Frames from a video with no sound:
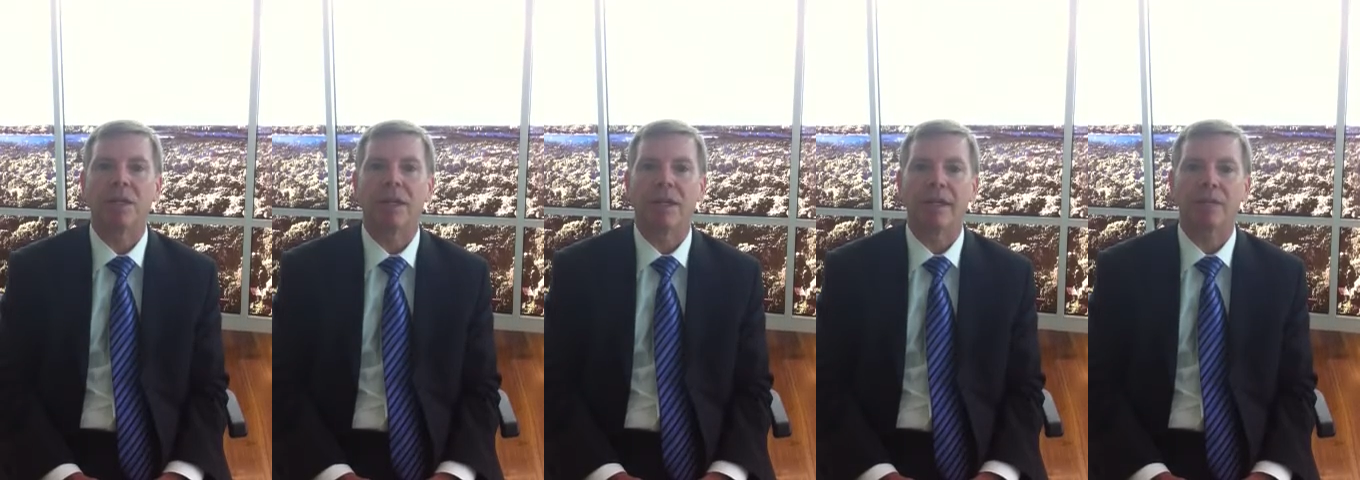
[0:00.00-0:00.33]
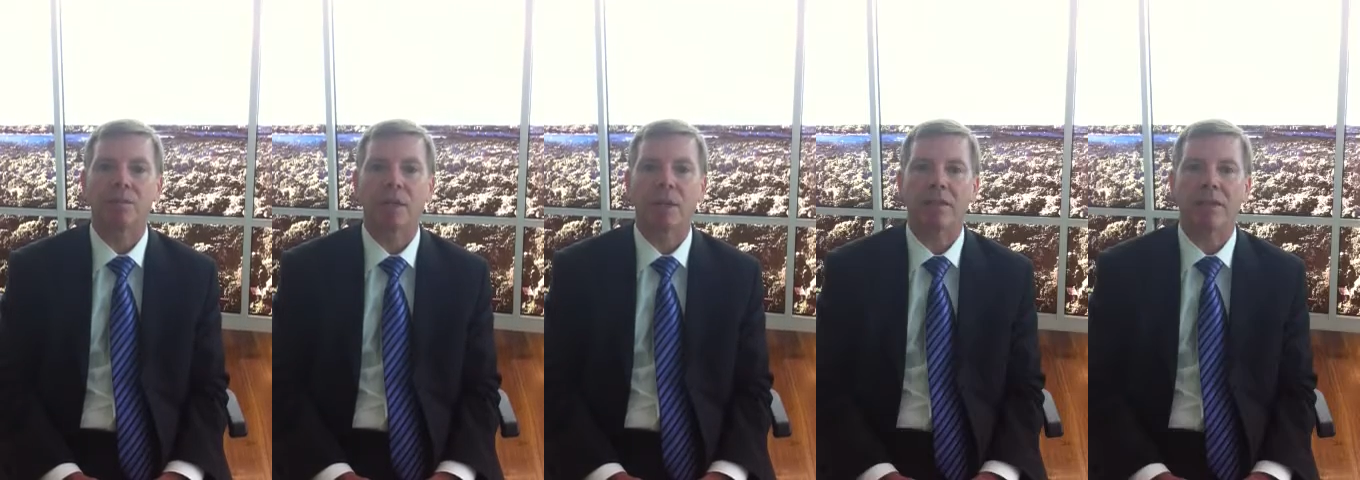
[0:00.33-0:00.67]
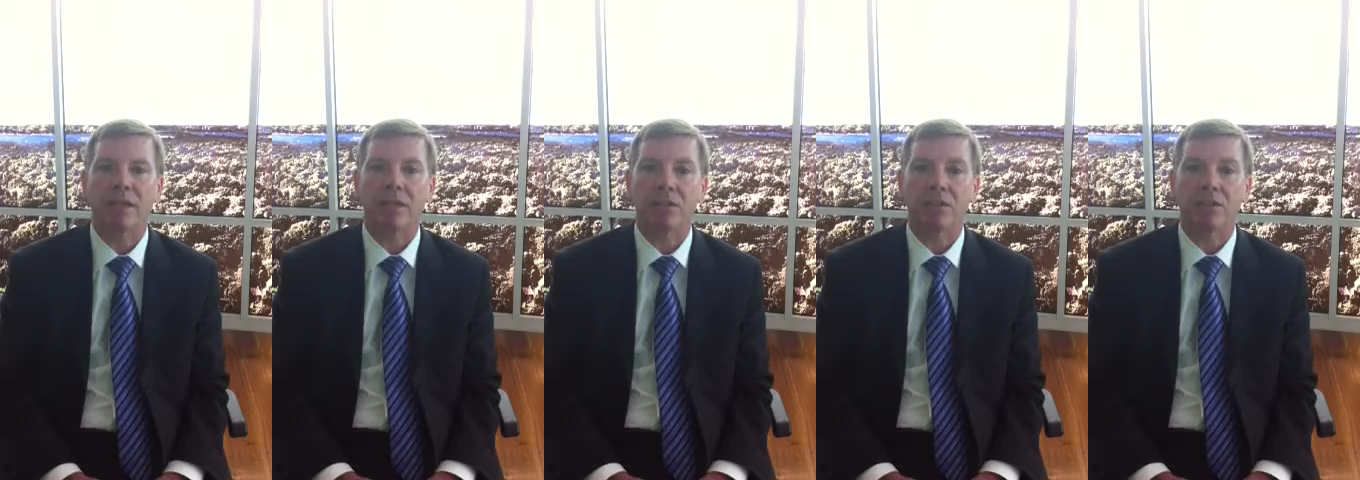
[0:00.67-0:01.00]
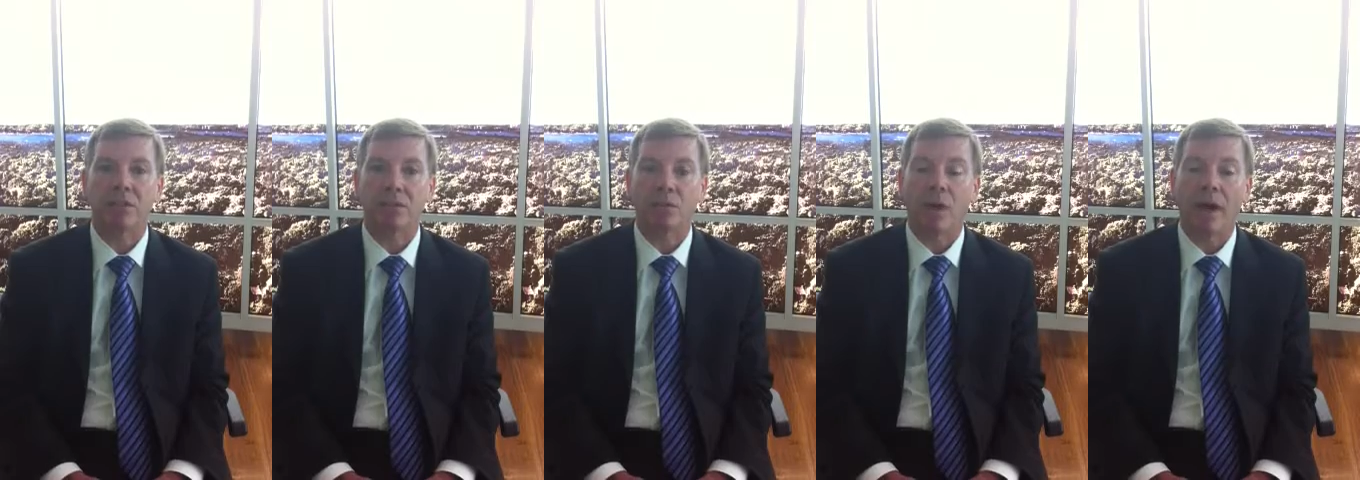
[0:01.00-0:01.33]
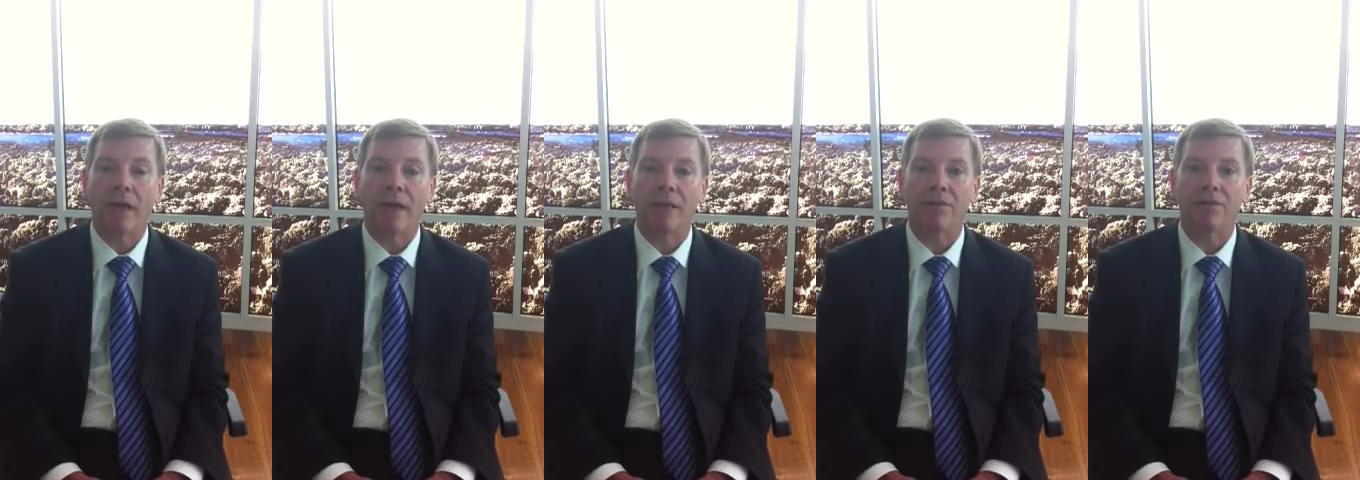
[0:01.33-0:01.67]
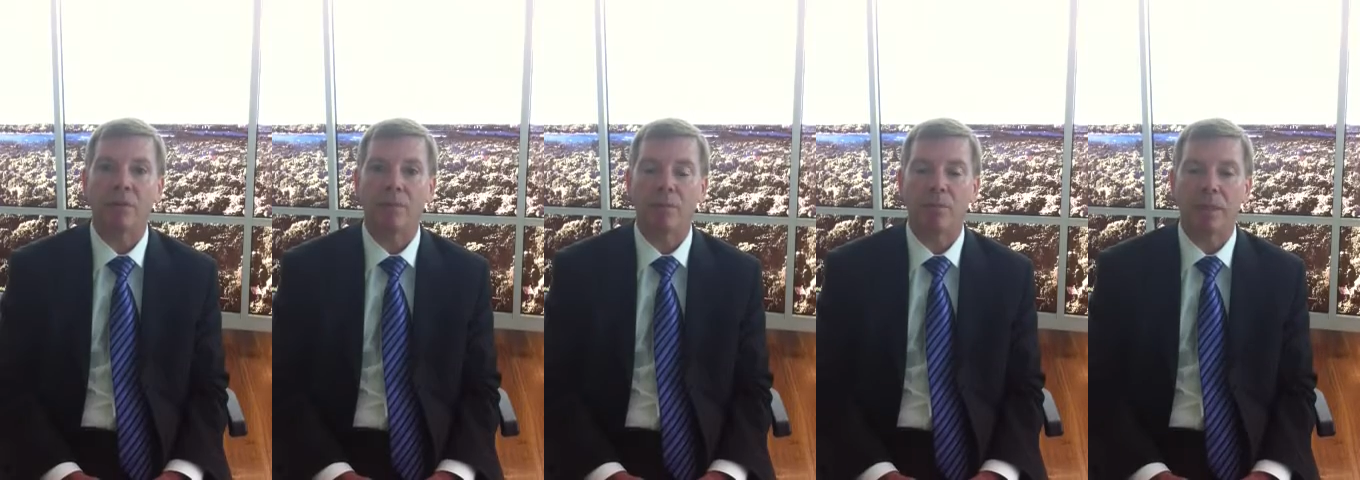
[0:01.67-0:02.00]
and expectations in writing
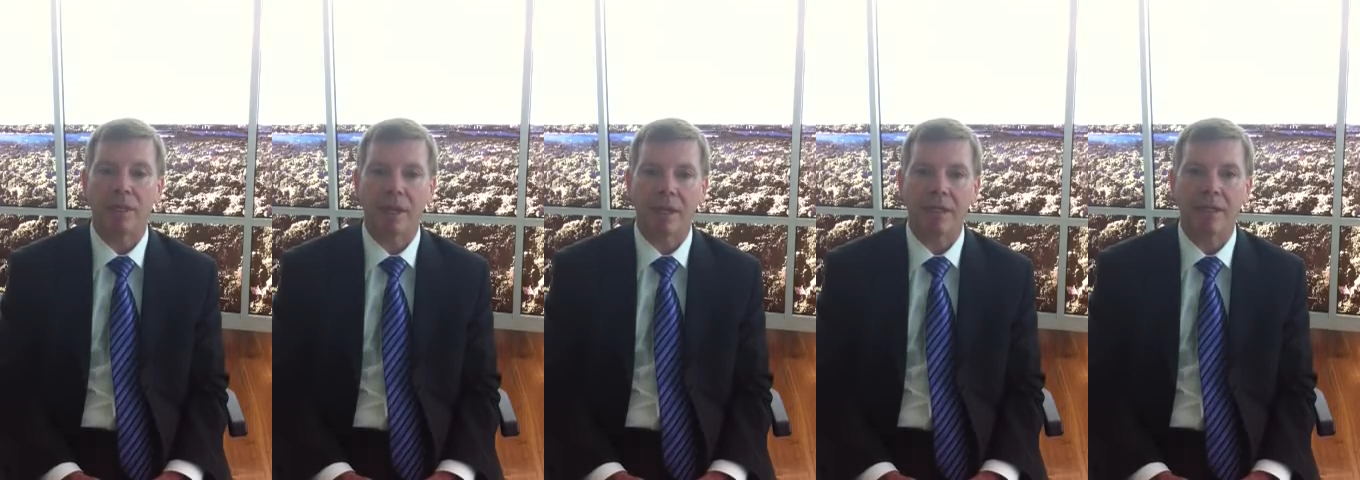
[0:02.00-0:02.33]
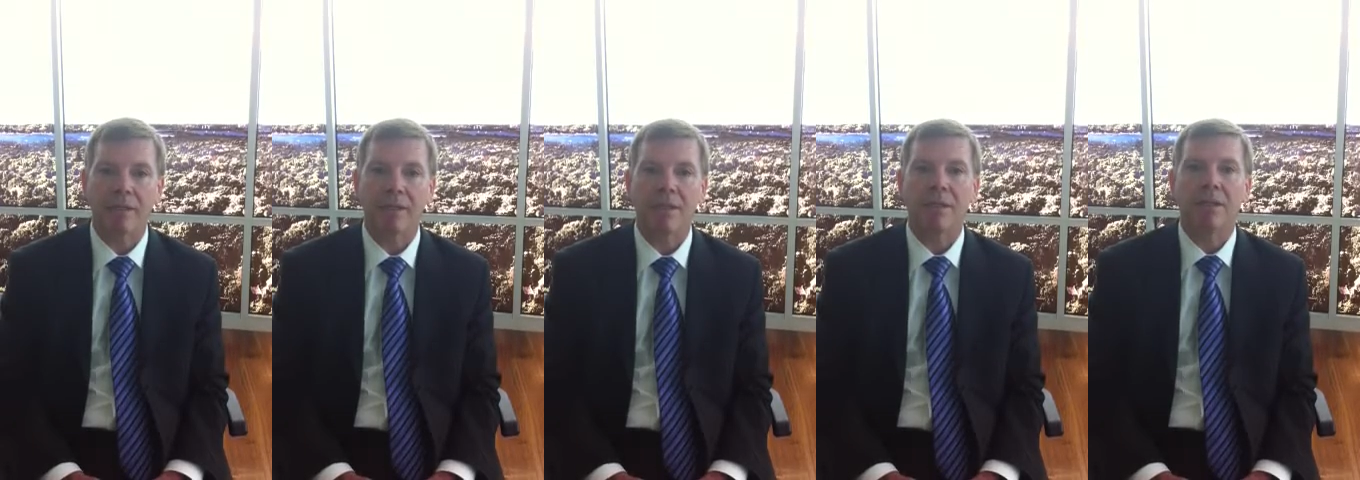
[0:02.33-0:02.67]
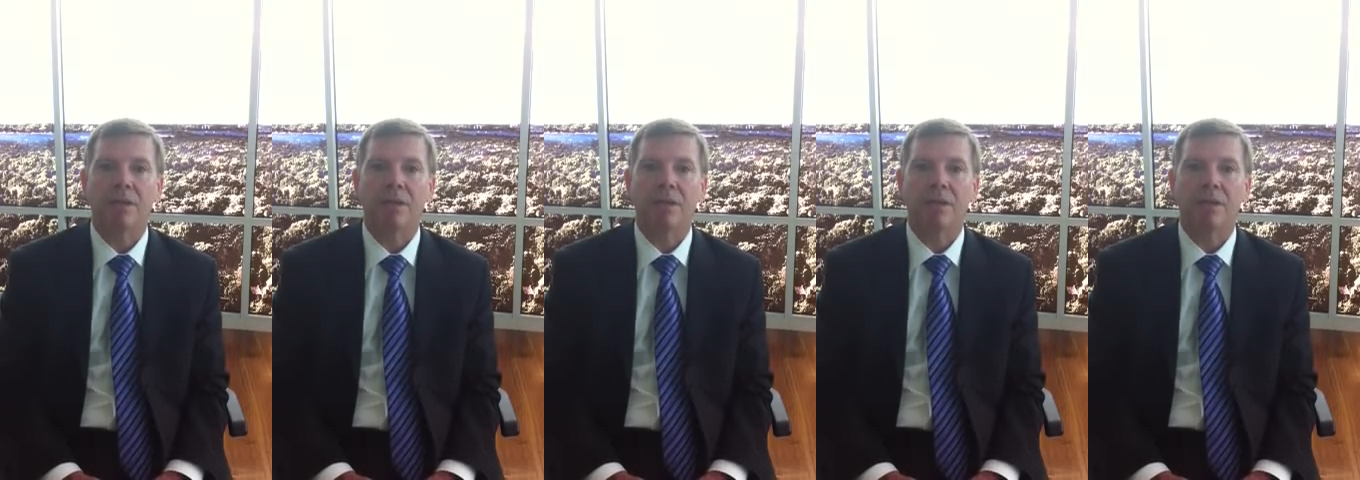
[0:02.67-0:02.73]
from the beginning,